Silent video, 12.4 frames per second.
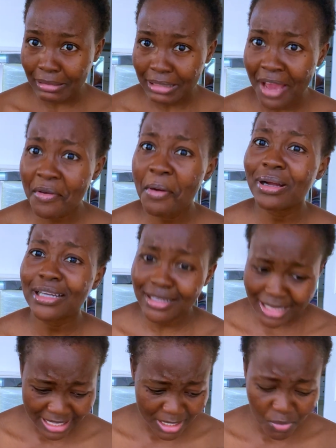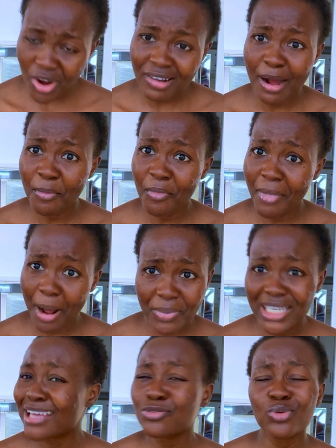I remember that time, Timo, come map.
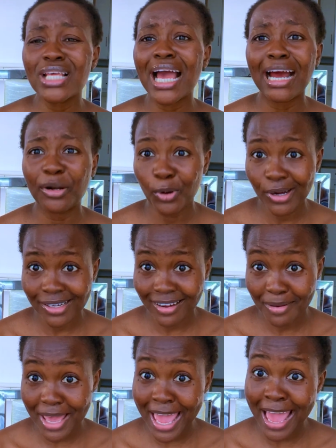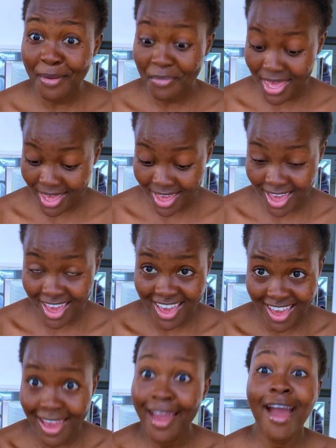There is nothing I cannot come. Amy,
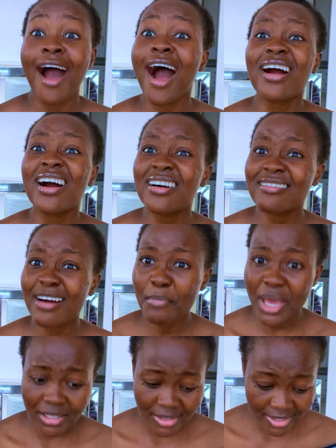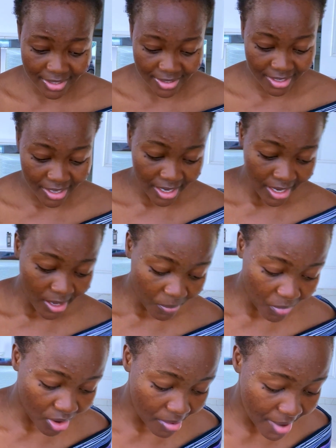I can come anything.
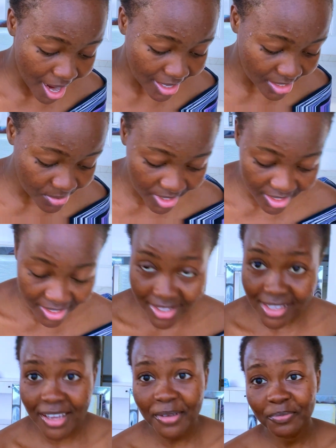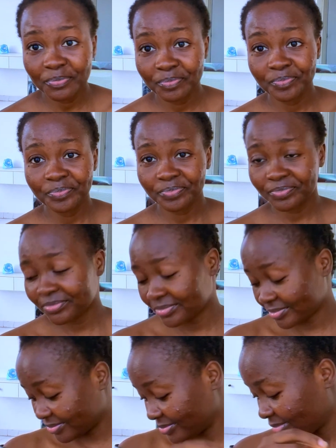What come I ask you anything?
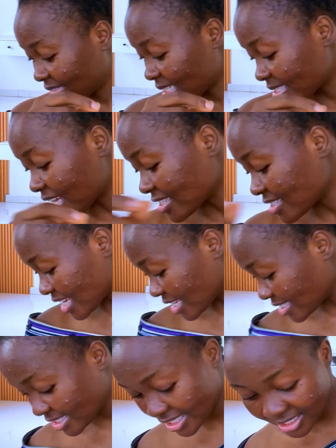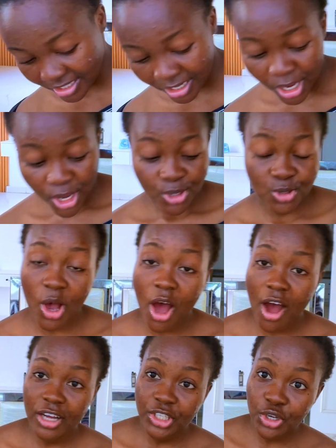So I had to learn it. So,
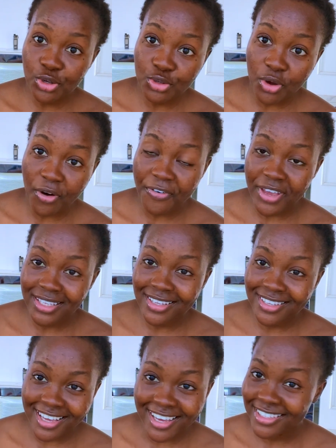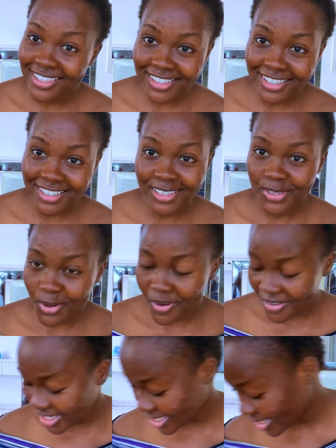new school faces is a D. So, why is